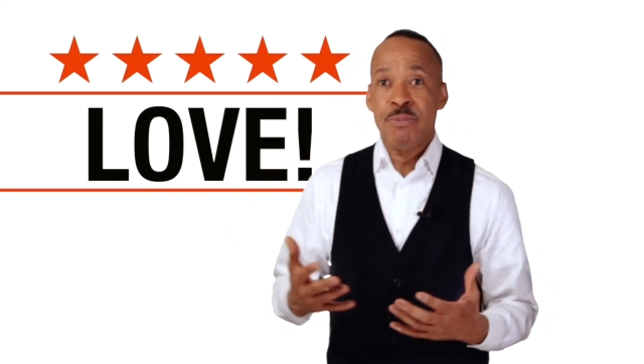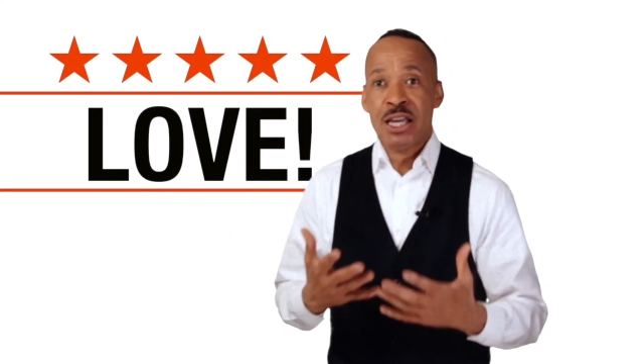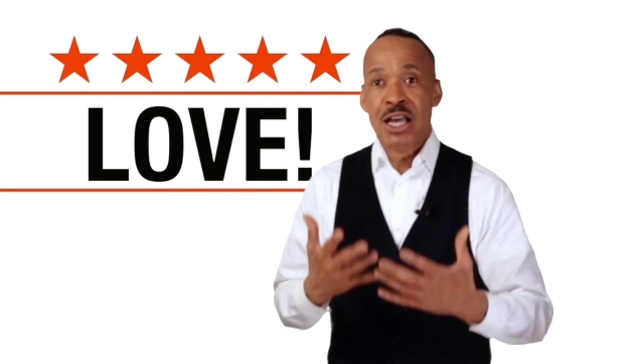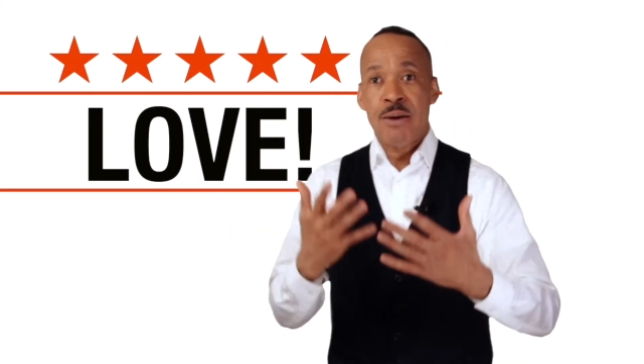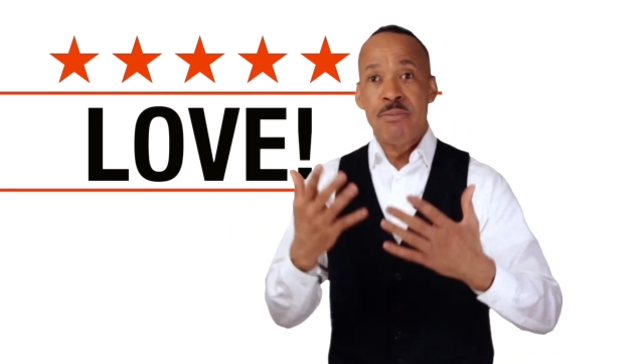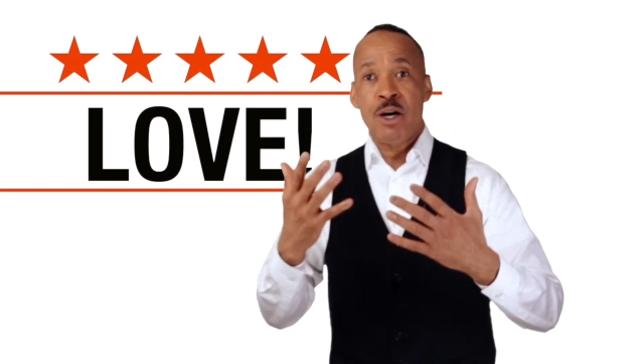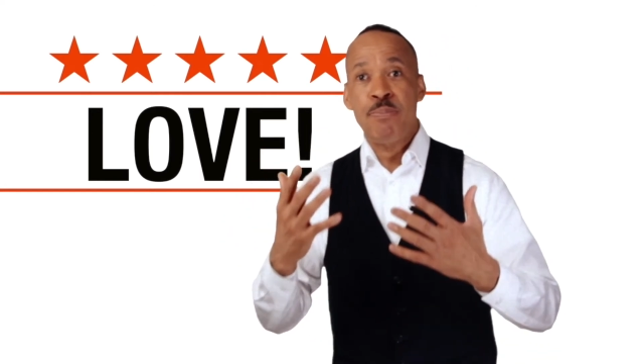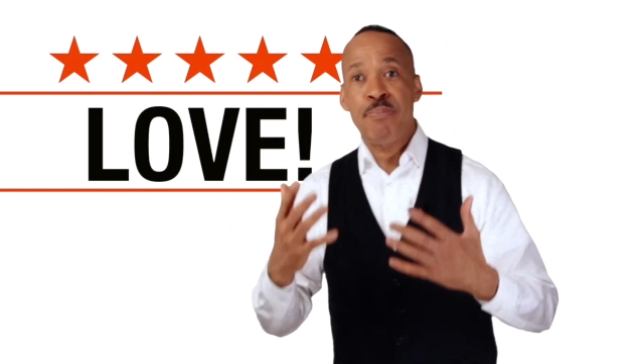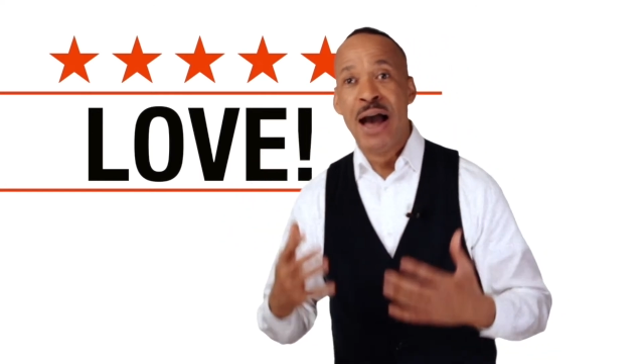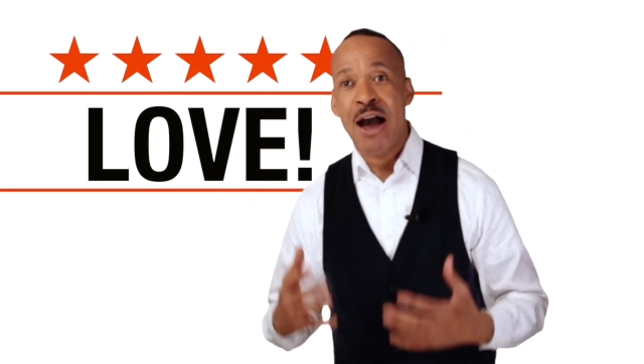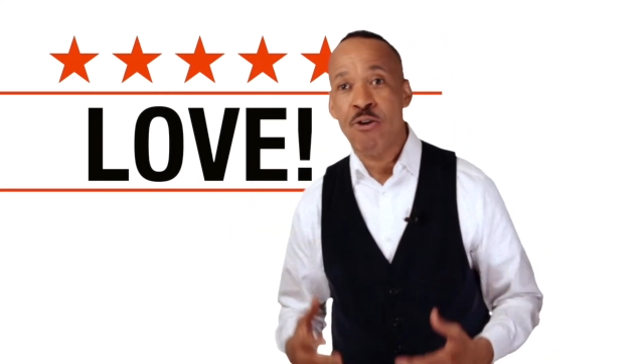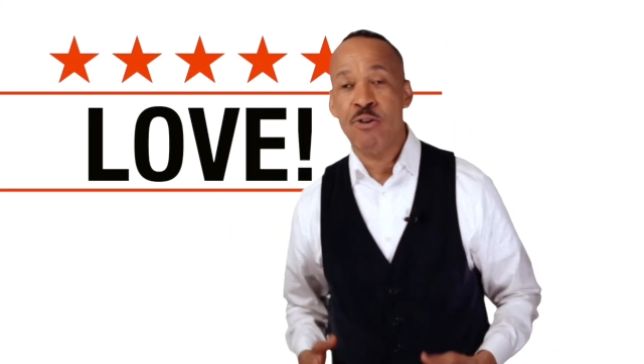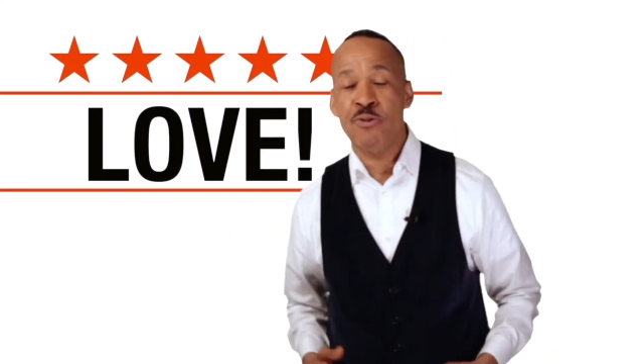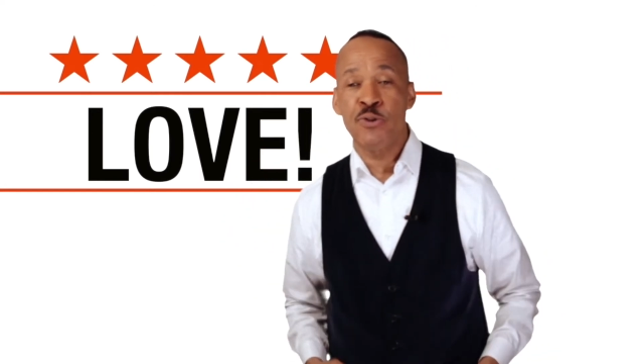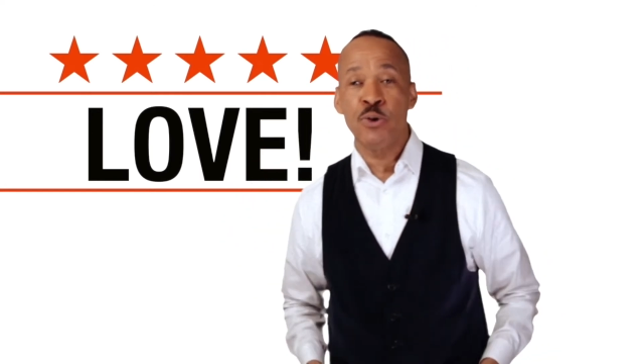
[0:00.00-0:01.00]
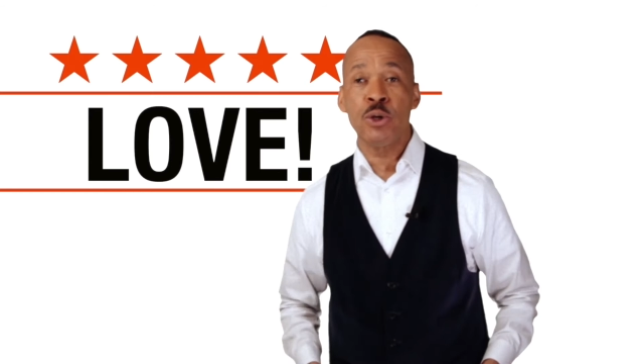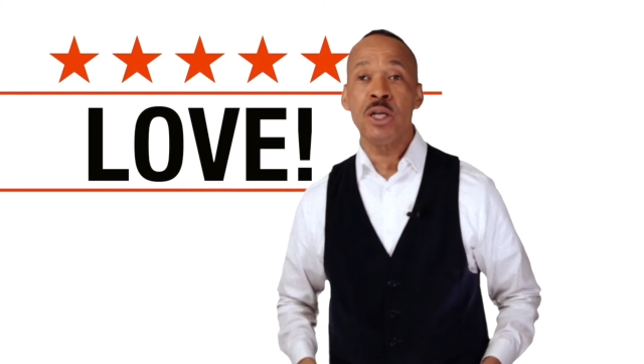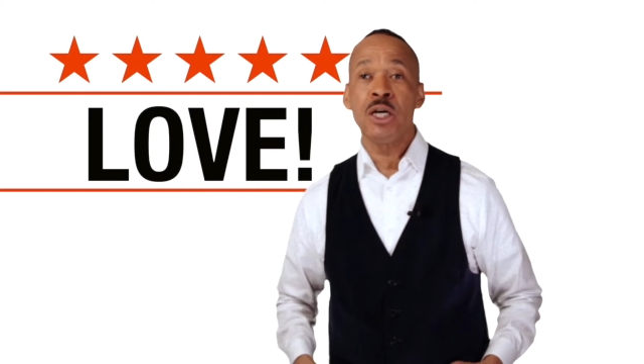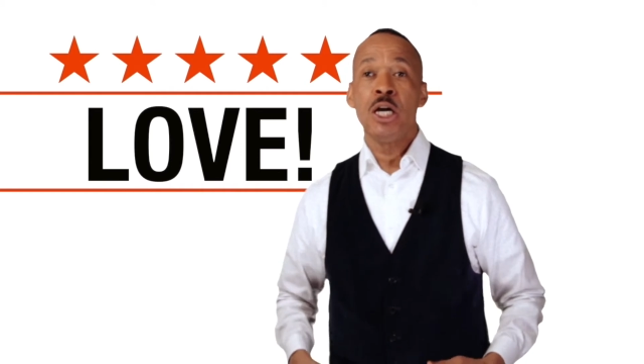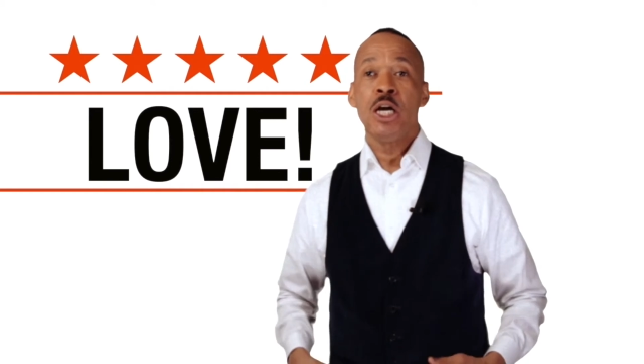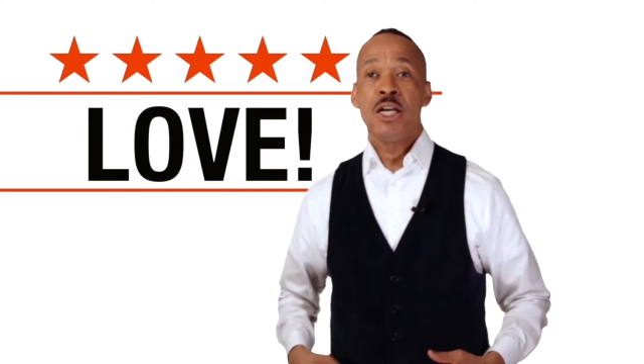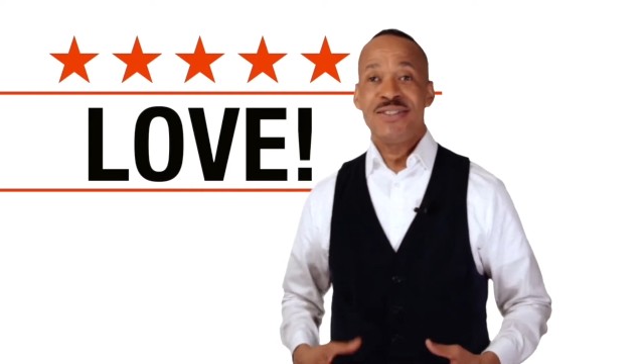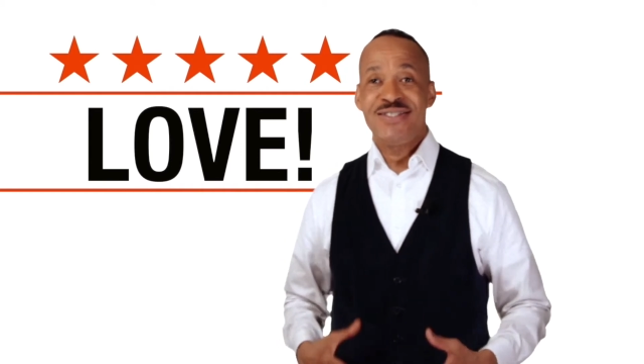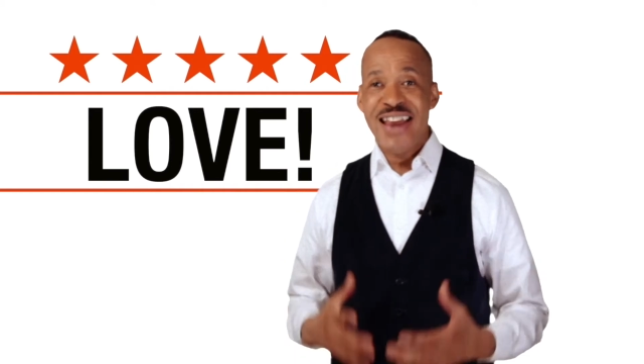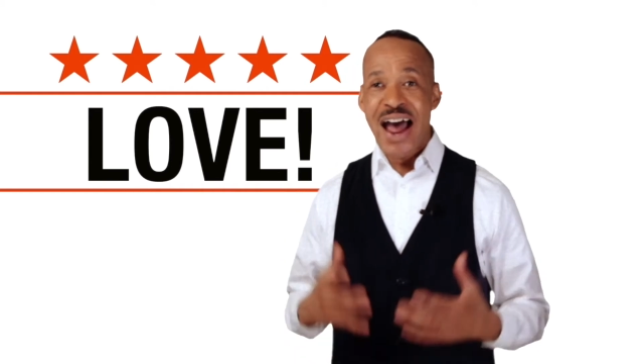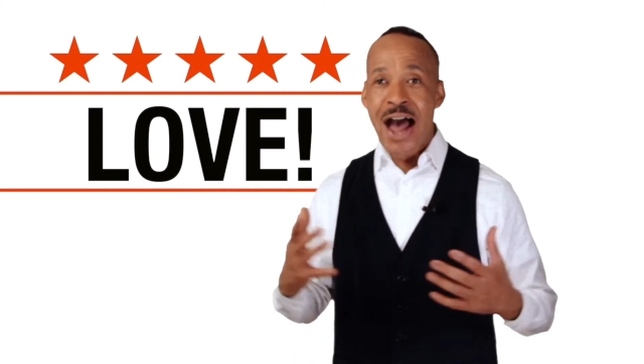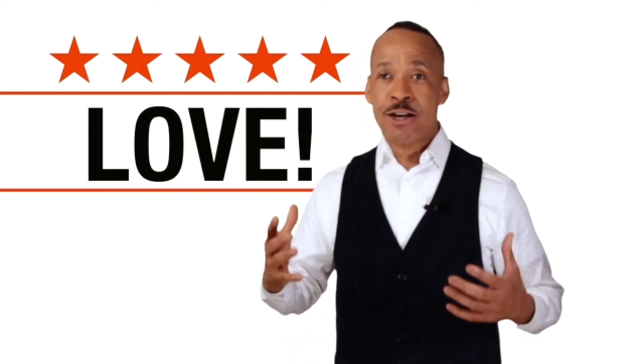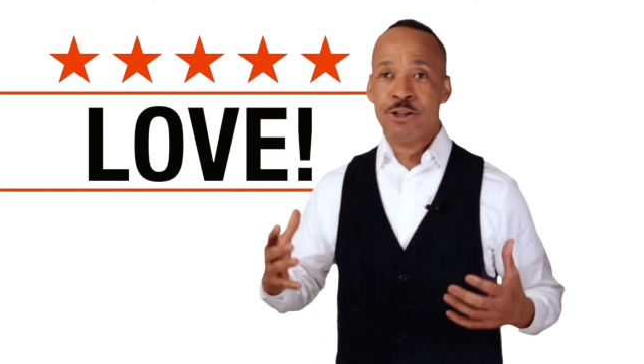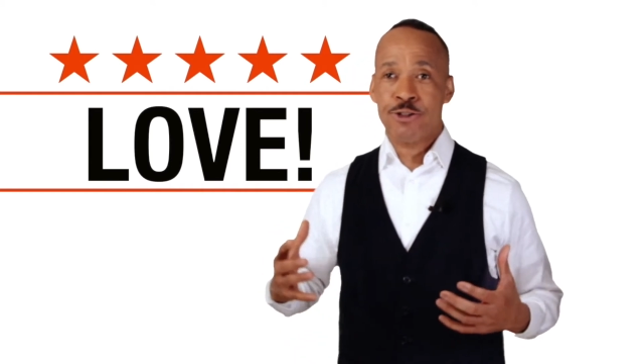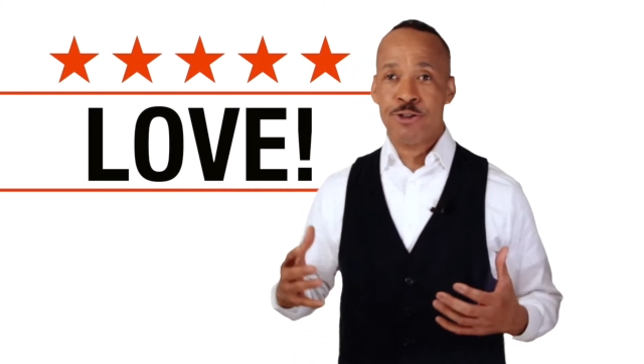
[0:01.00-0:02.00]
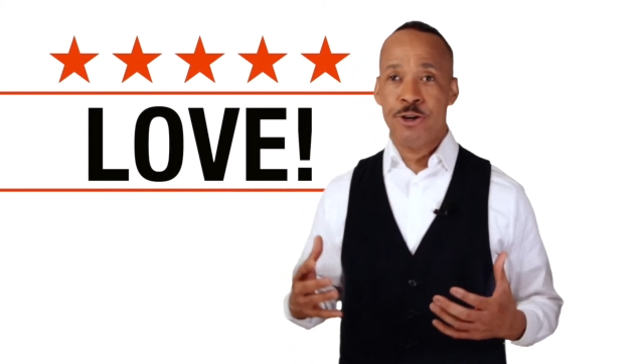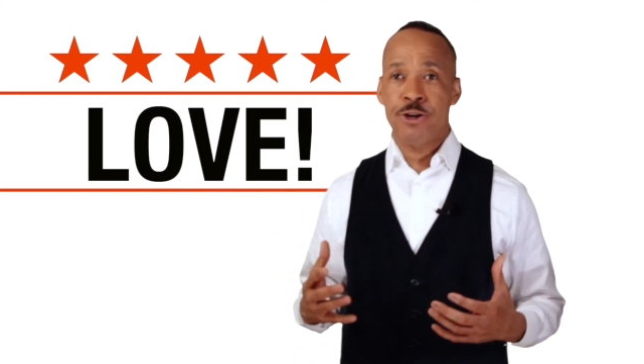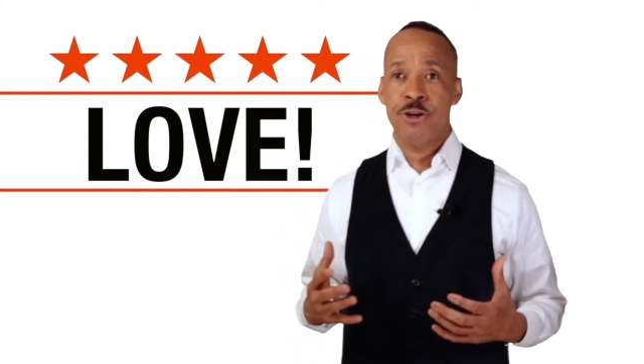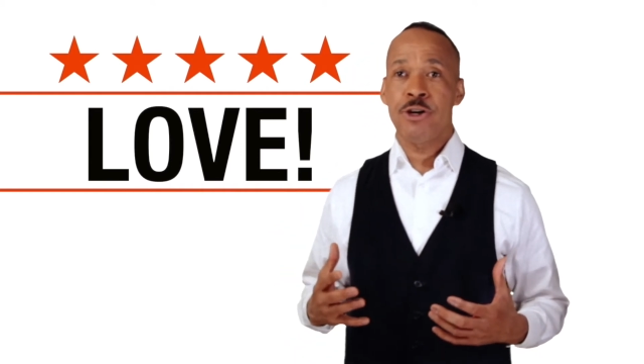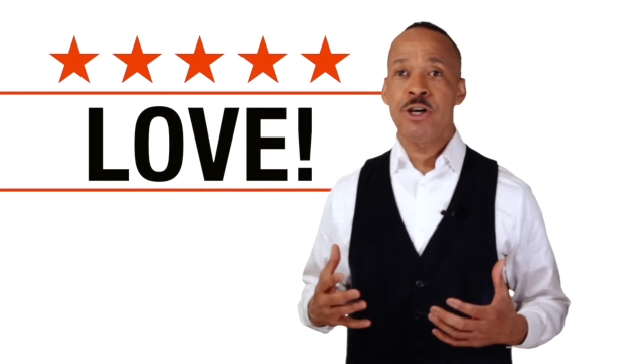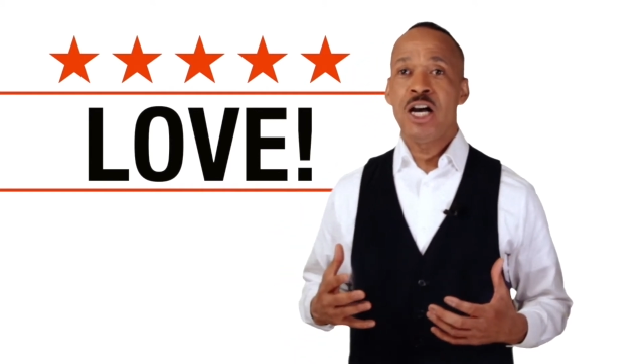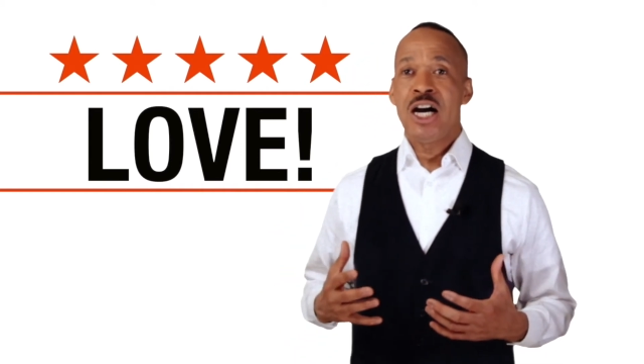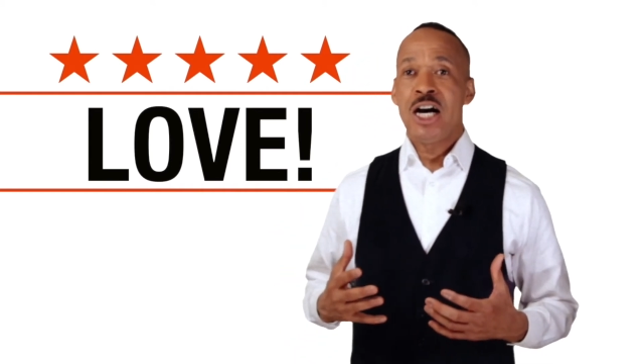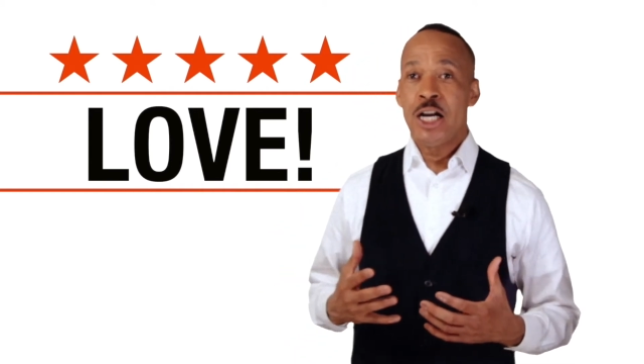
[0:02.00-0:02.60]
become a powerful doctor,